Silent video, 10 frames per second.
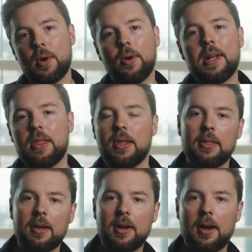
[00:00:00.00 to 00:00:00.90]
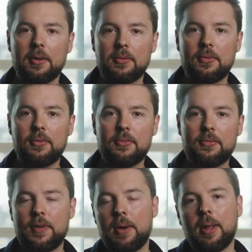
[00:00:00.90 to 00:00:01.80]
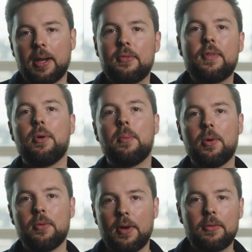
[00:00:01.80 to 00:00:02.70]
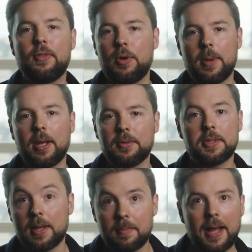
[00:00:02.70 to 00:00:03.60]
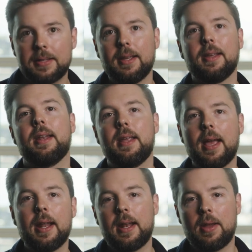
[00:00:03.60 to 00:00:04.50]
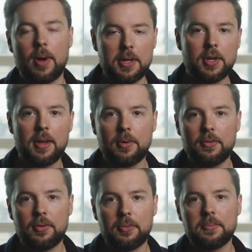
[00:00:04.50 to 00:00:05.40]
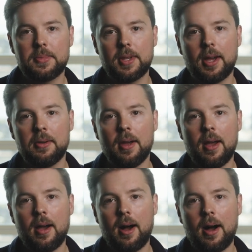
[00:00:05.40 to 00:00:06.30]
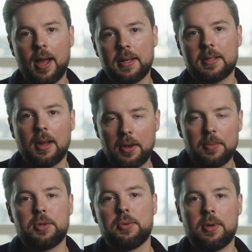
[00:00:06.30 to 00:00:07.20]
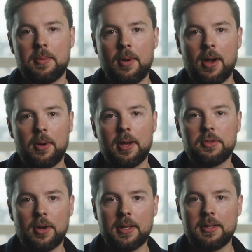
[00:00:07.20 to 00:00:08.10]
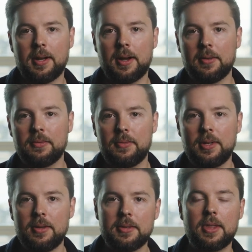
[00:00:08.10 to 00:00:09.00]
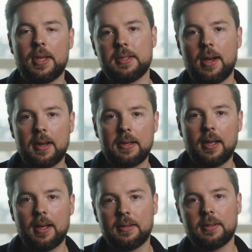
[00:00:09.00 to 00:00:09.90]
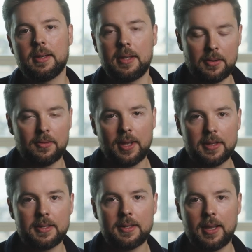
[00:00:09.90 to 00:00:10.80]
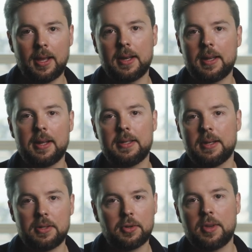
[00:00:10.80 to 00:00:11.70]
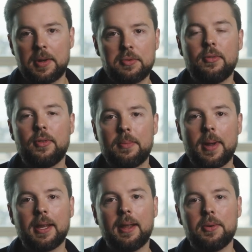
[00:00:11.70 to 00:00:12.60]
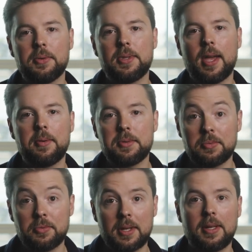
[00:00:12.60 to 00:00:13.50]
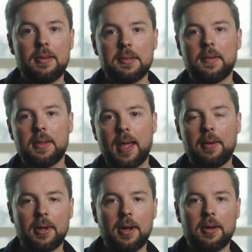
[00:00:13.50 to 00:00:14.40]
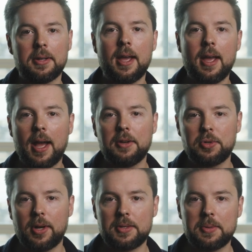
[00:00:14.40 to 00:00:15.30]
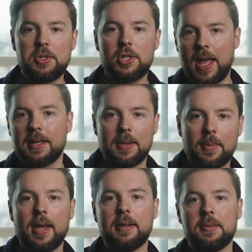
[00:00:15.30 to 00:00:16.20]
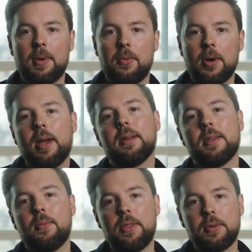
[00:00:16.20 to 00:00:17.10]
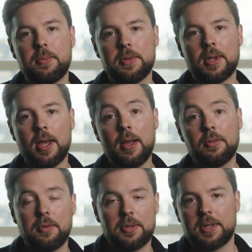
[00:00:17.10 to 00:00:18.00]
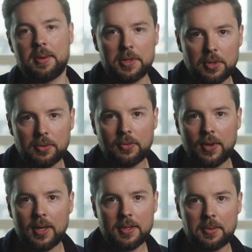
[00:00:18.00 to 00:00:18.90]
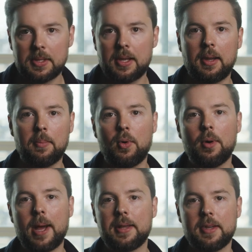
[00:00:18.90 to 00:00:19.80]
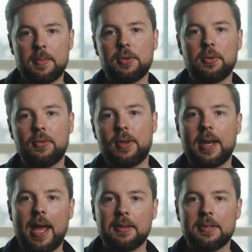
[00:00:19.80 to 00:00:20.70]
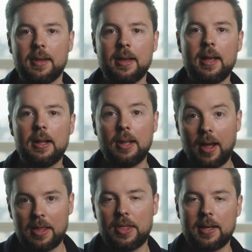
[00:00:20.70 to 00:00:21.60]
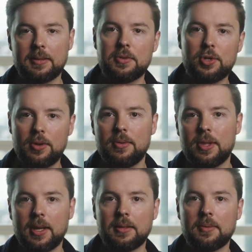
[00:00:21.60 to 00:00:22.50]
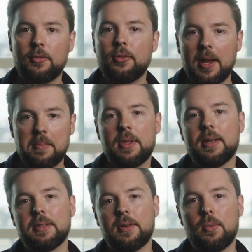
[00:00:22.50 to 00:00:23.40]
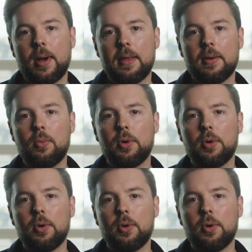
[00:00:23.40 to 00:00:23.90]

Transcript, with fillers: or anything that kind of felt like a film or felt filmic or cinematic in, a, in any way, shape, or form. So I slowly but surely in my work tried to kind of use the things that I'd learned at university. I, I, did a documentary filmmaking course there, which was really useful in that regard, and tried to inject some of that into my work. So whether it was through the cinematography, as I was learning more about cinematography and how to light things and shoot things and frame things in a way that